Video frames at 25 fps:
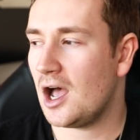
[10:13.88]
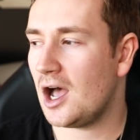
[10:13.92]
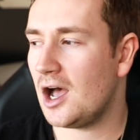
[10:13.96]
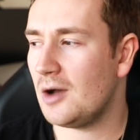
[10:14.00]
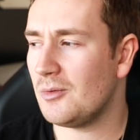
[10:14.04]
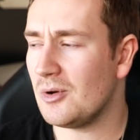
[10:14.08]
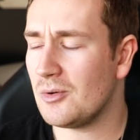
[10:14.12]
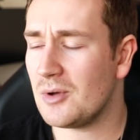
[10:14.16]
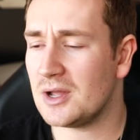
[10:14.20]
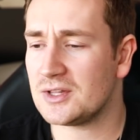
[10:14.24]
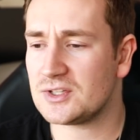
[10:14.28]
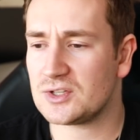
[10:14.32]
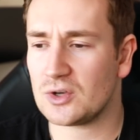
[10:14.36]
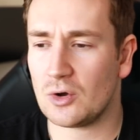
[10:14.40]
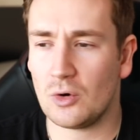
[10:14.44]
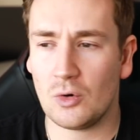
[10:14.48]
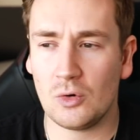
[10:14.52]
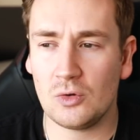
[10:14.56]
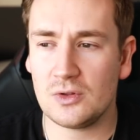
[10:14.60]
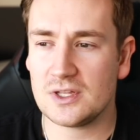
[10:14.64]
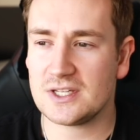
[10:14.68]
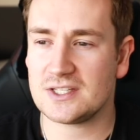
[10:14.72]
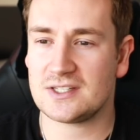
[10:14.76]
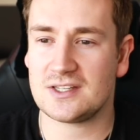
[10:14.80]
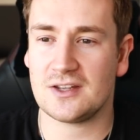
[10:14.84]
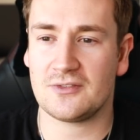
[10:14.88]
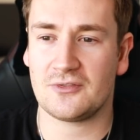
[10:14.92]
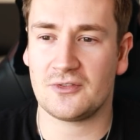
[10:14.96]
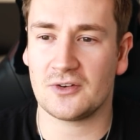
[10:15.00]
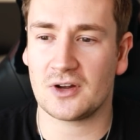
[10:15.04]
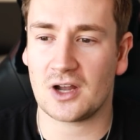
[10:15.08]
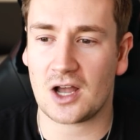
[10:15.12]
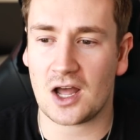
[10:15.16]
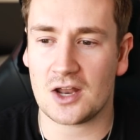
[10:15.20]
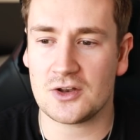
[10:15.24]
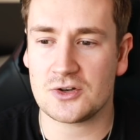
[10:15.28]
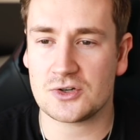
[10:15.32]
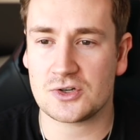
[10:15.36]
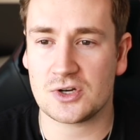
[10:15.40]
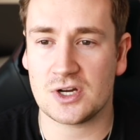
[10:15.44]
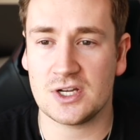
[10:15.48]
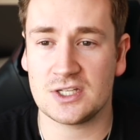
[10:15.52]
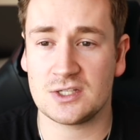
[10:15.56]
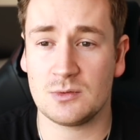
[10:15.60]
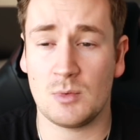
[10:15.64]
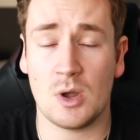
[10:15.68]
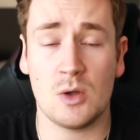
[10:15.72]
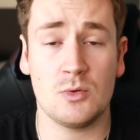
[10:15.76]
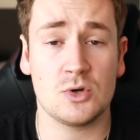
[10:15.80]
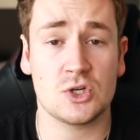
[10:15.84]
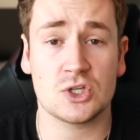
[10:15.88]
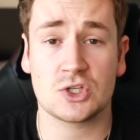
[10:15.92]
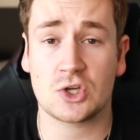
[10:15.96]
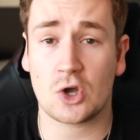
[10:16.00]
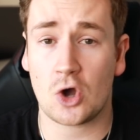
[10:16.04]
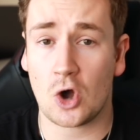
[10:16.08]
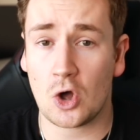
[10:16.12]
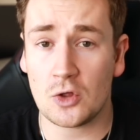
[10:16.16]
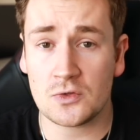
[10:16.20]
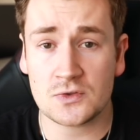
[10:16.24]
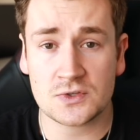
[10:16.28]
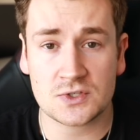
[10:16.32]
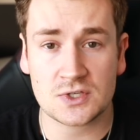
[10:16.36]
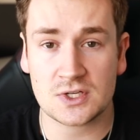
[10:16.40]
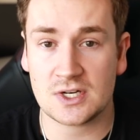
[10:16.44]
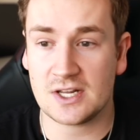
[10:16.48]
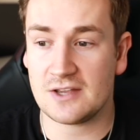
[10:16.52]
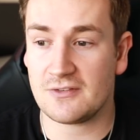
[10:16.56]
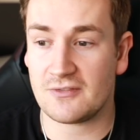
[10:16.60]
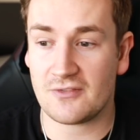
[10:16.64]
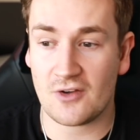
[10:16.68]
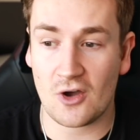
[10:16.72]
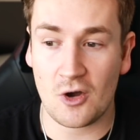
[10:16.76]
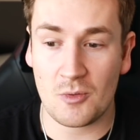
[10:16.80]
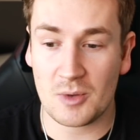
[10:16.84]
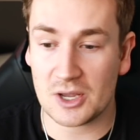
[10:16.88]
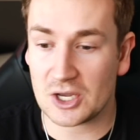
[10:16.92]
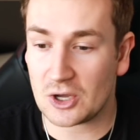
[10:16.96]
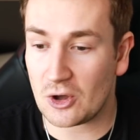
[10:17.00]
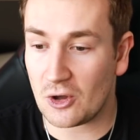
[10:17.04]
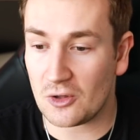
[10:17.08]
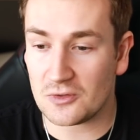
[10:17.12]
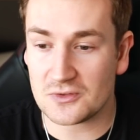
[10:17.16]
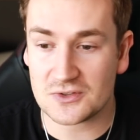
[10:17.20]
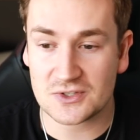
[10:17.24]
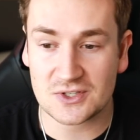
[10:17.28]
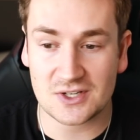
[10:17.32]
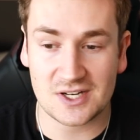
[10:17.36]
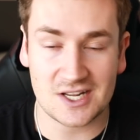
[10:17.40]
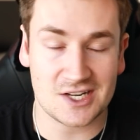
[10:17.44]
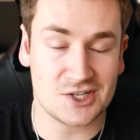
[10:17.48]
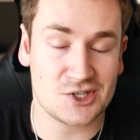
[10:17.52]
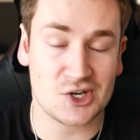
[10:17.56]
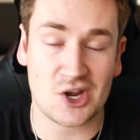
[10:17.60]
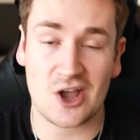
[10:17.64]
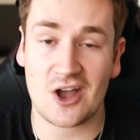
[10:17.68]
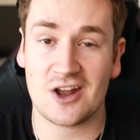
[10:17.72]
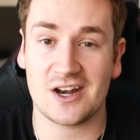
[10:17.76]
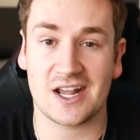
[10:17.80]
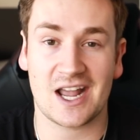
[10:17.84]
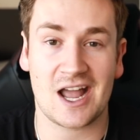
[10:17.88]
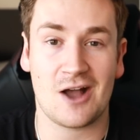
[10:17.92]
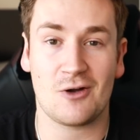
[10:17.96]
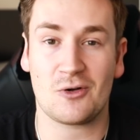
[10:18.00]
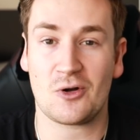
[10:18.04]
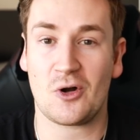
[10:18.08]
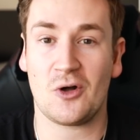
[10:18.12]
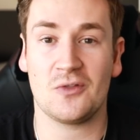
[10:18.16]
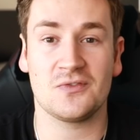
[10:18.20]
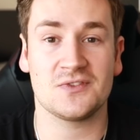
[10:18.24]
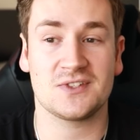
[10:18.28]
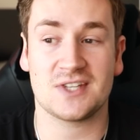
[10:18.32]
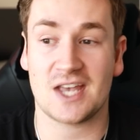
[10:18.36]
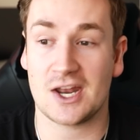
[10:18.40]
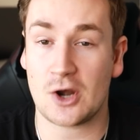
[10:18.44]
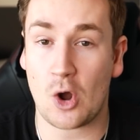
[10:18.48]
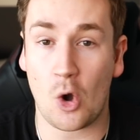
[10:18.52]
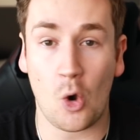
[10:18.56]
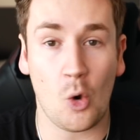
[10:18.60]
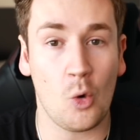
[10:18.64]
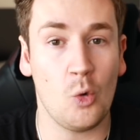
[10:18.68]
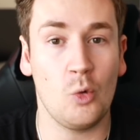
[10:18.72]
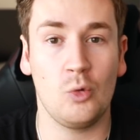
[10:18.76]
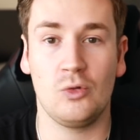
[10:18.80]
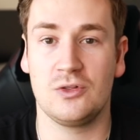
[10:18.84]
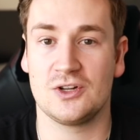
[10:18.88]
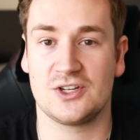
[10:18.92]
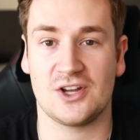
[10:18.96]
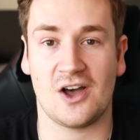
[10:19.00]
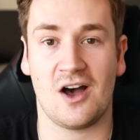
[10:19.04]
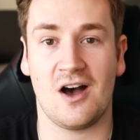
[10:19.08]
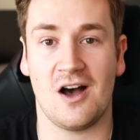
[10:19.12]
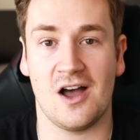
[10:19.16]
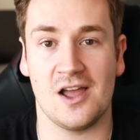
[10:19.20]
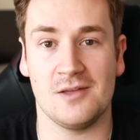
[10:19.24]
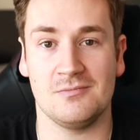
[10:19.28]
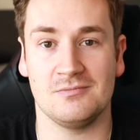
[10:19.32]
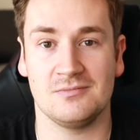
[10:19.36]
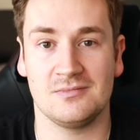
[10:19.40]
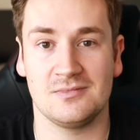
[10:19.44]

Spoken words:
We went to all these different countries, and we were just constantly filming, constantly churning out content all the time.